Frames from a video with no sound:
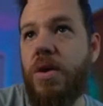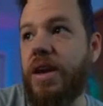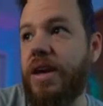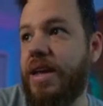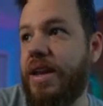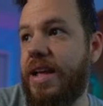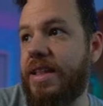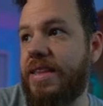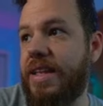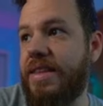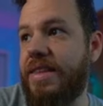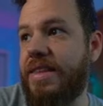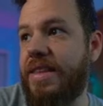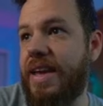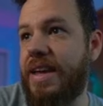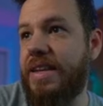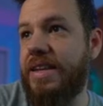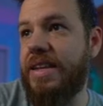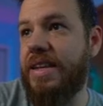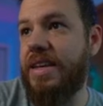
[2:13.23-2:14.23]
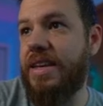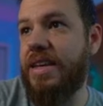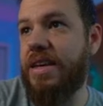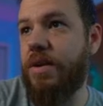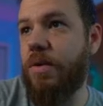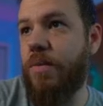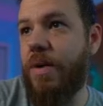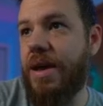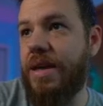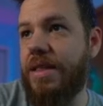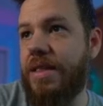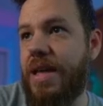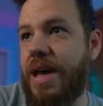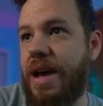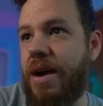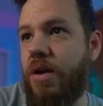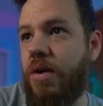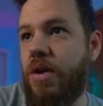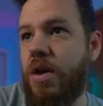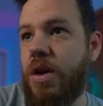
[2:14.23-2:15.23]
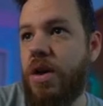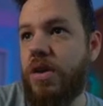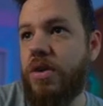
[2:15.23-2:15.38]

looking at the daily right now.